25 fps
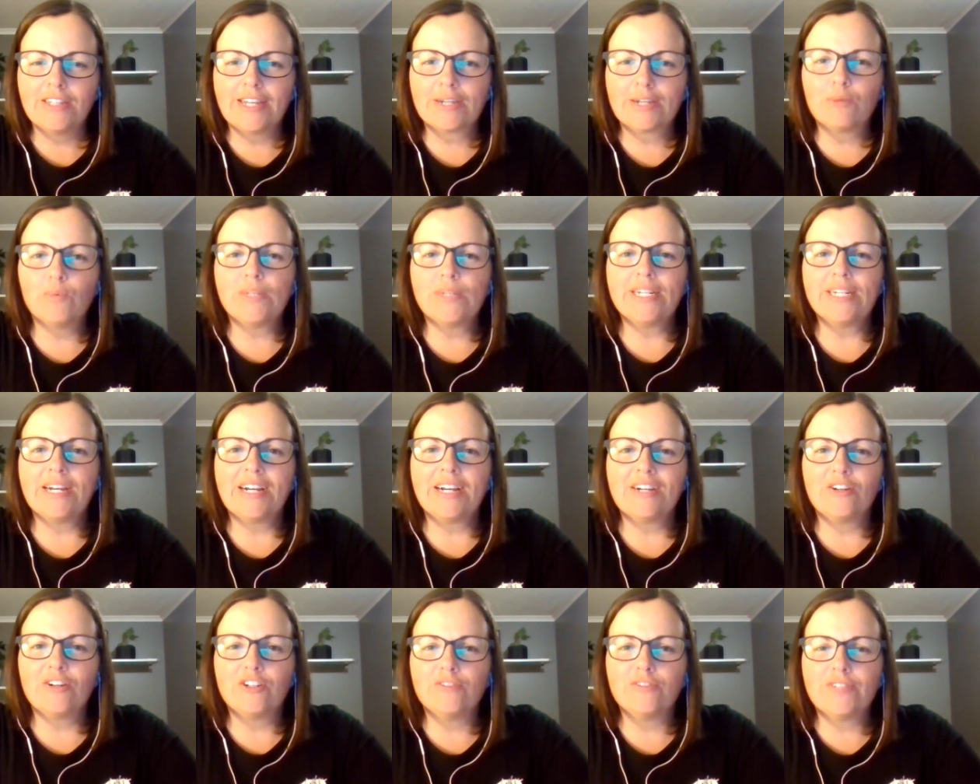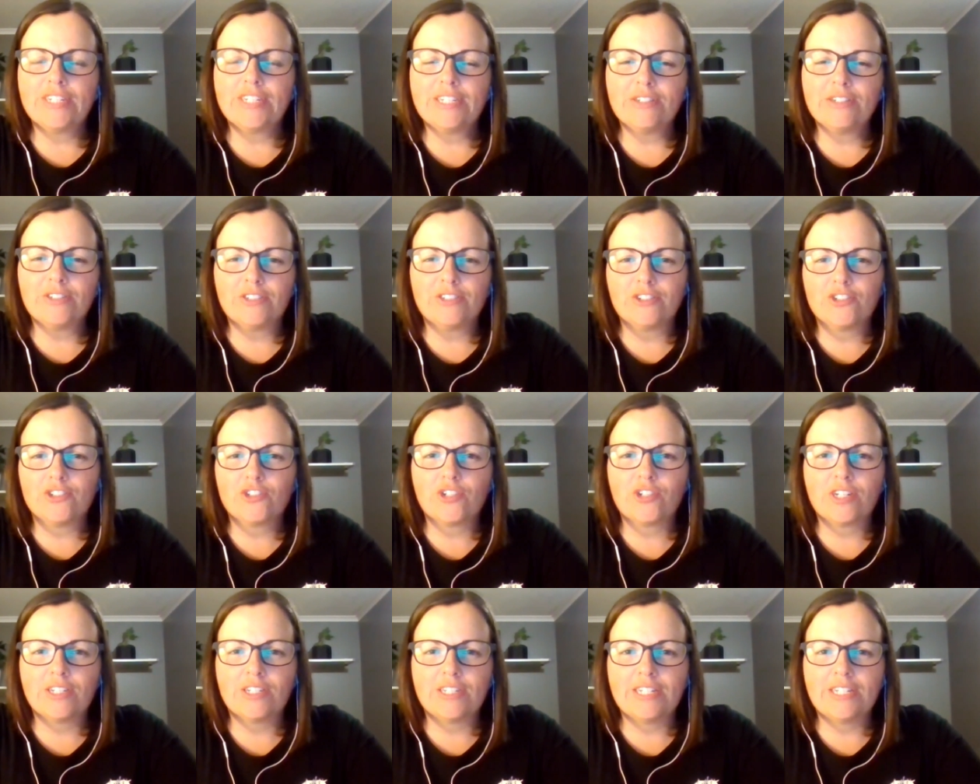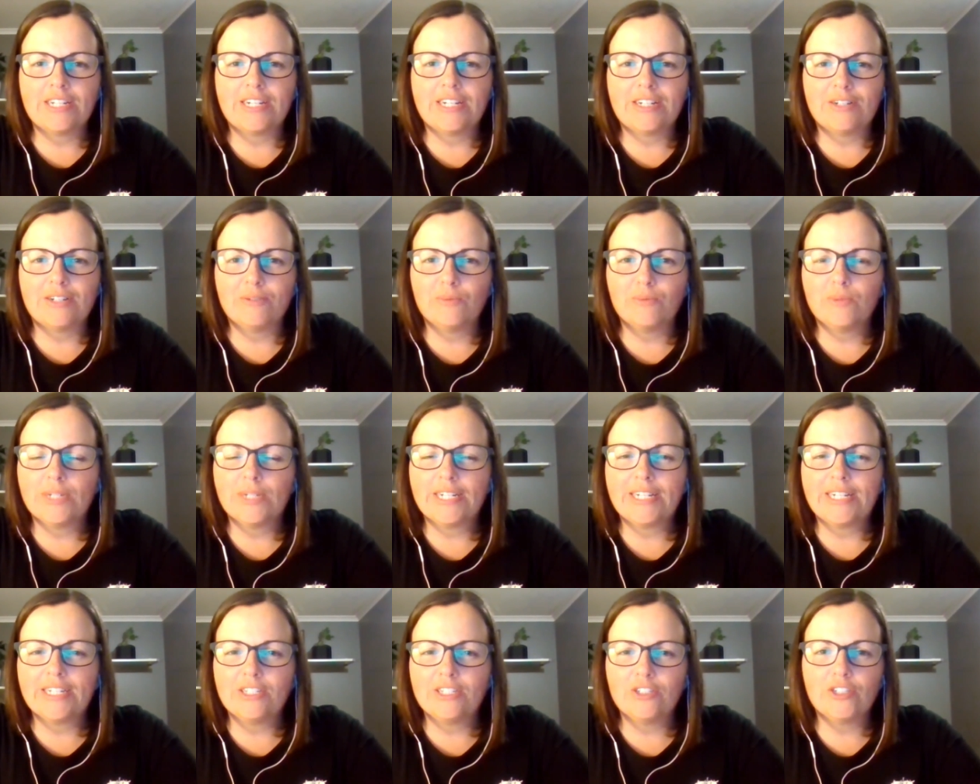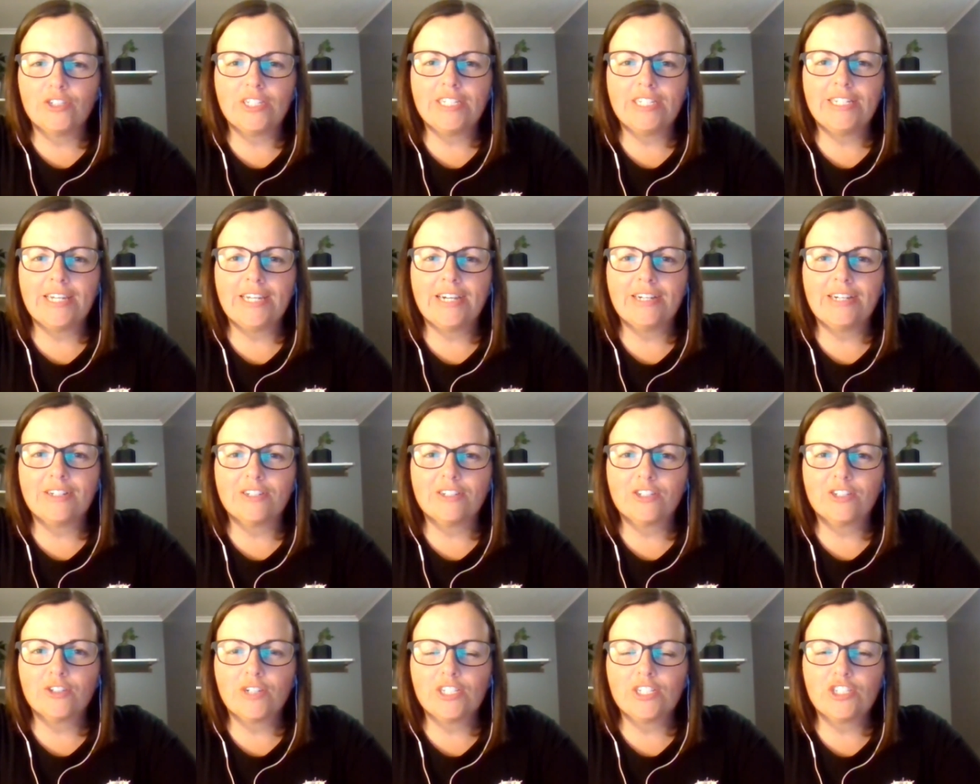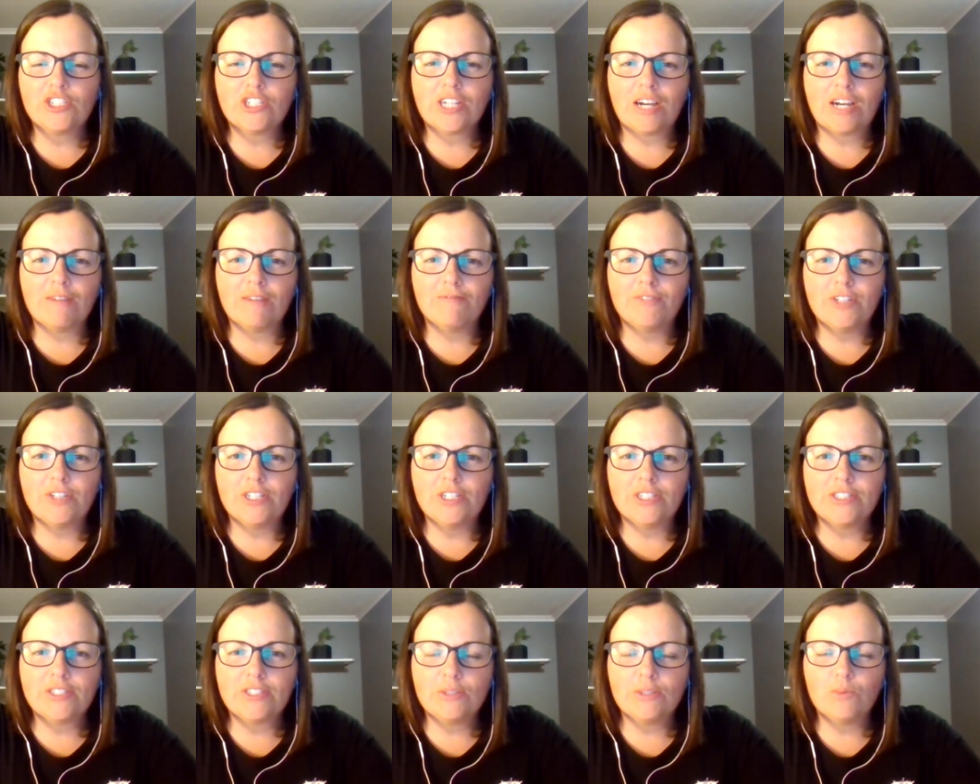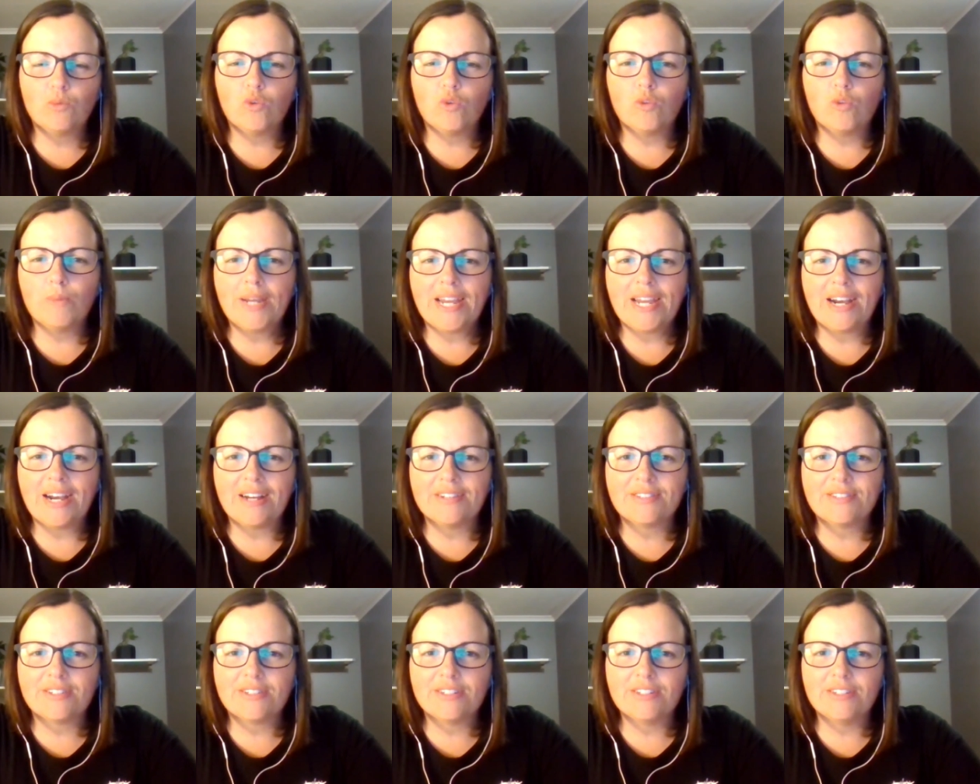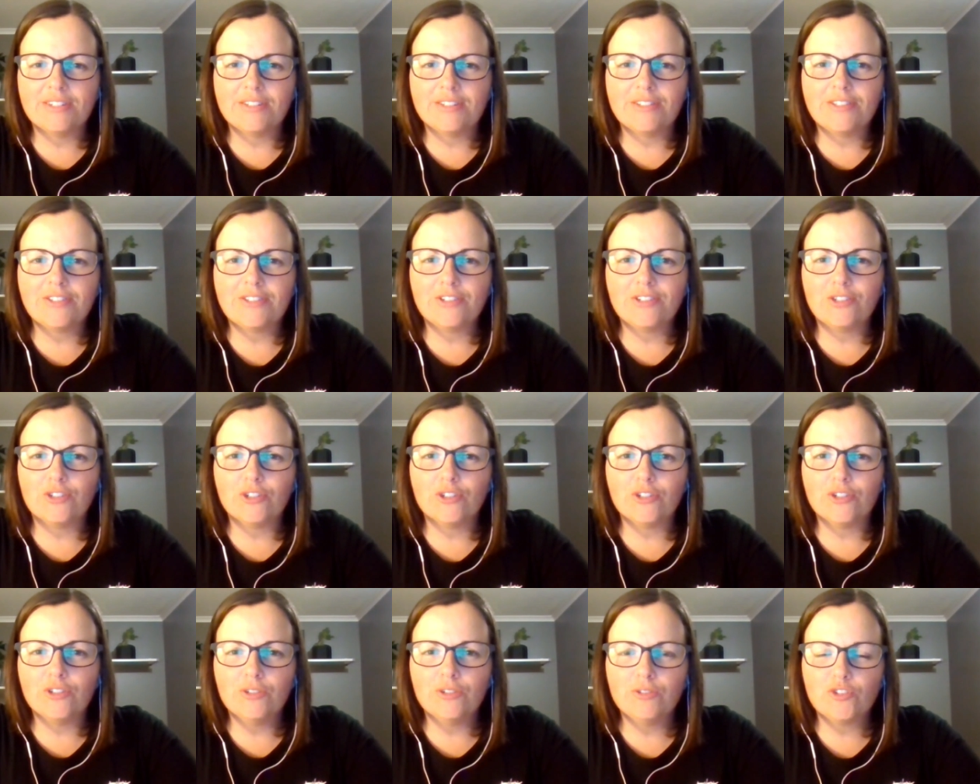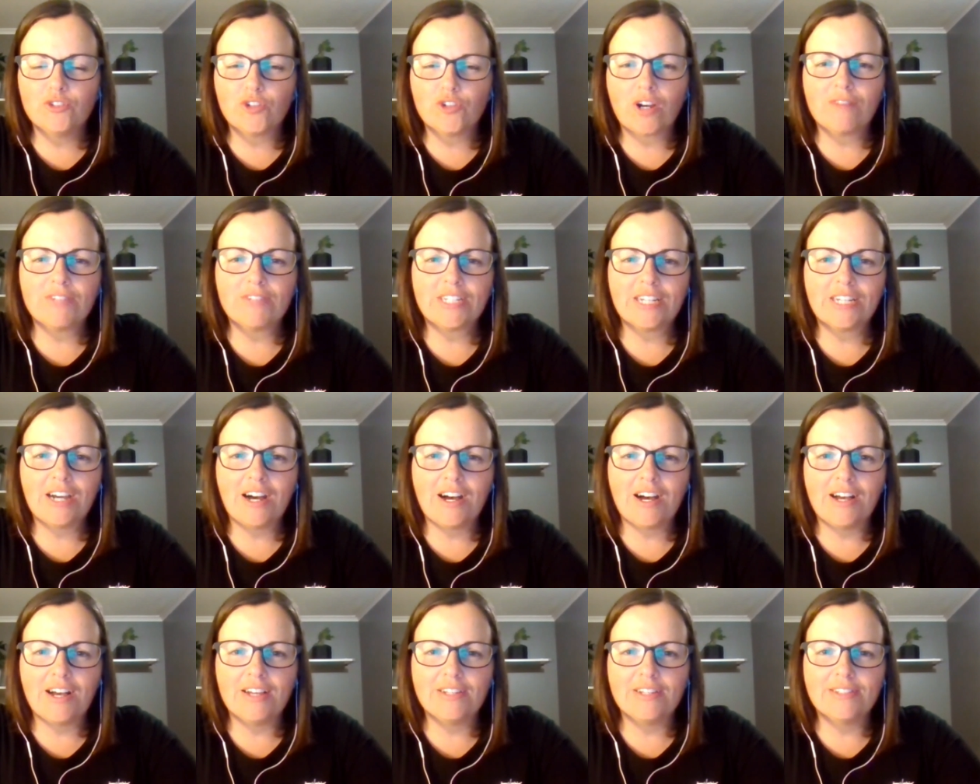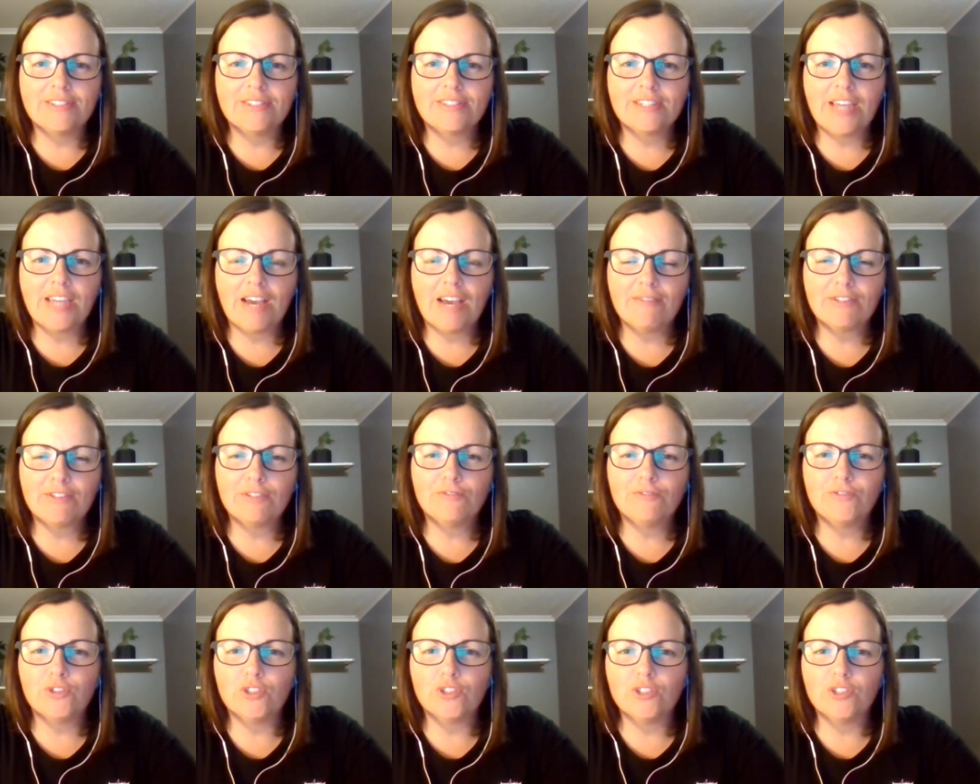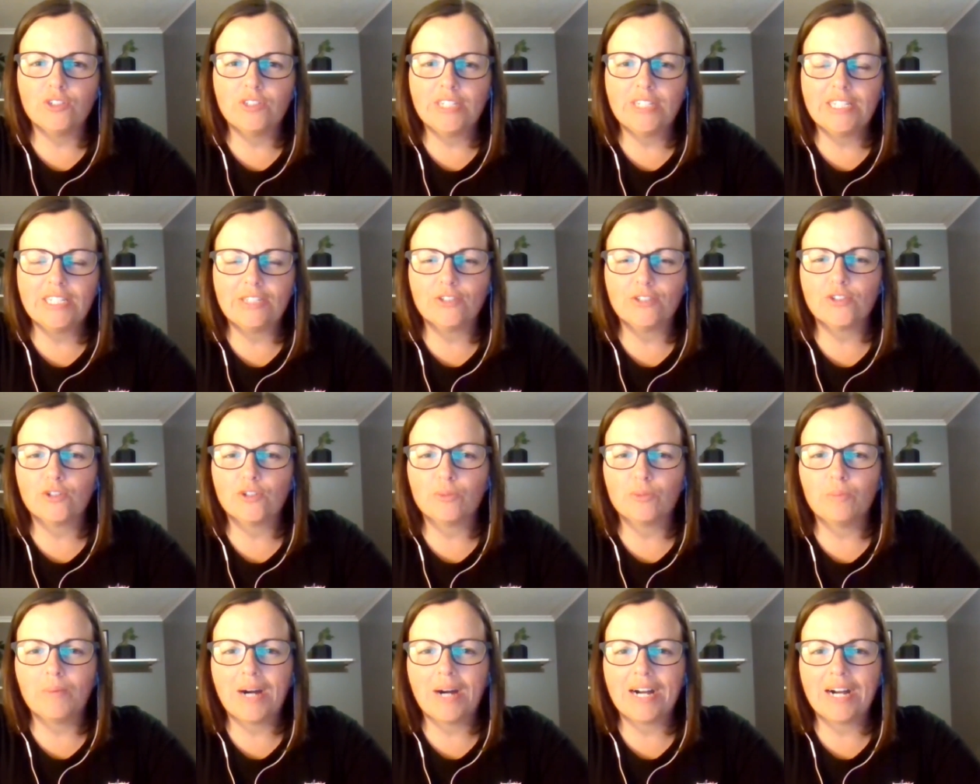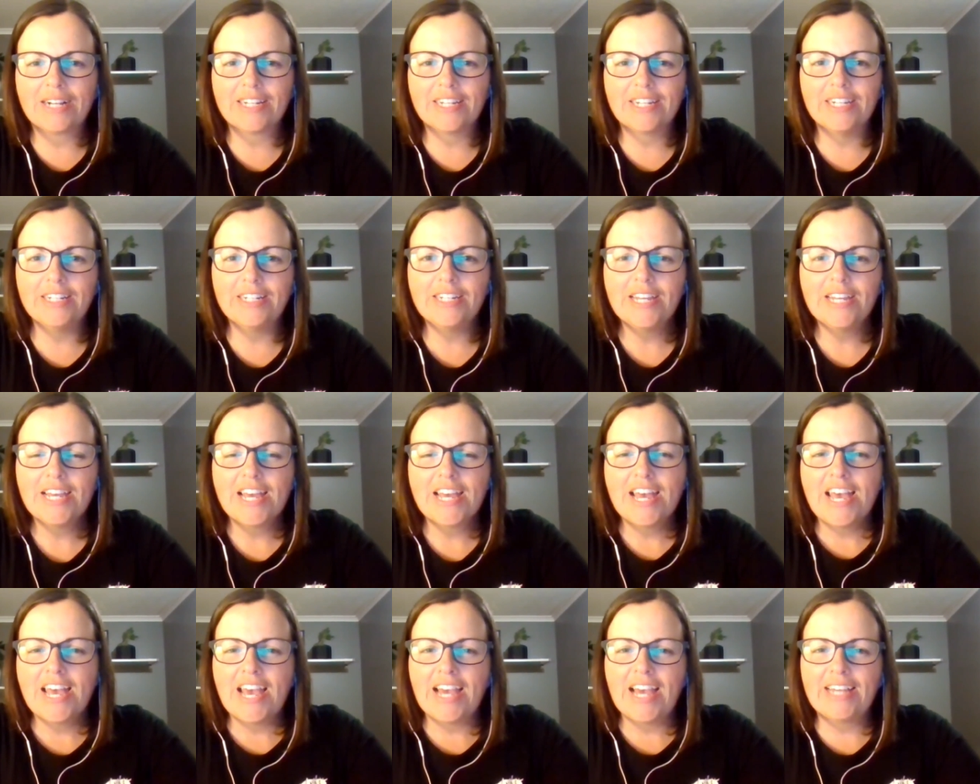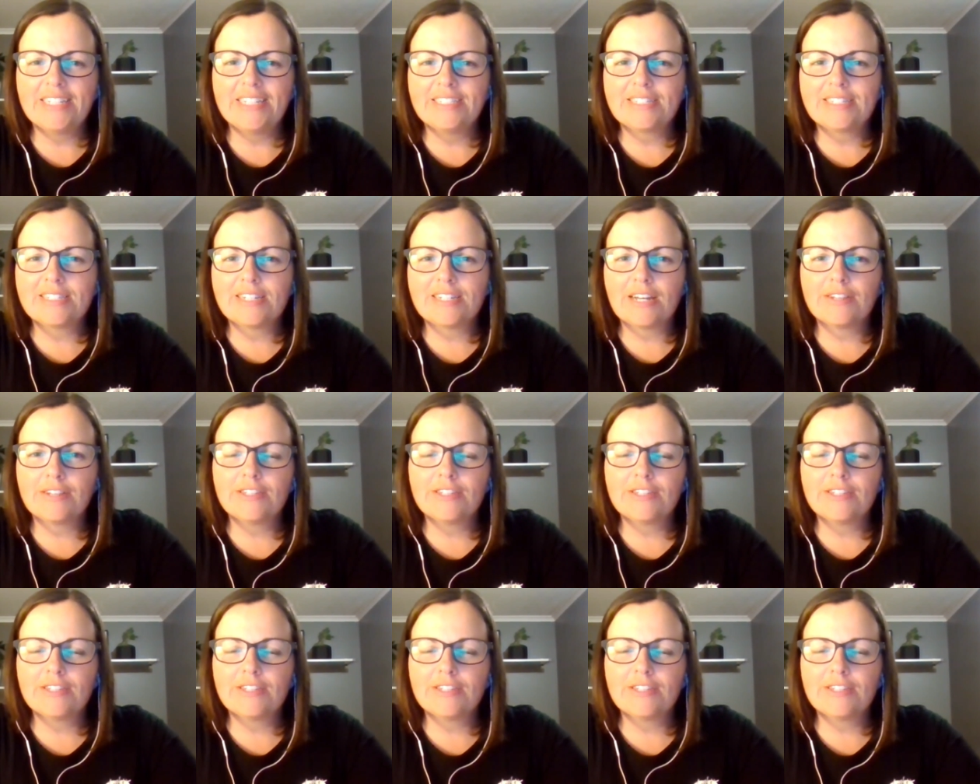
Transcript: like we are over here in Australia, where, you know, in our creature comforts, in warm houses, you know, driving cars, having food in a supermarket. And it's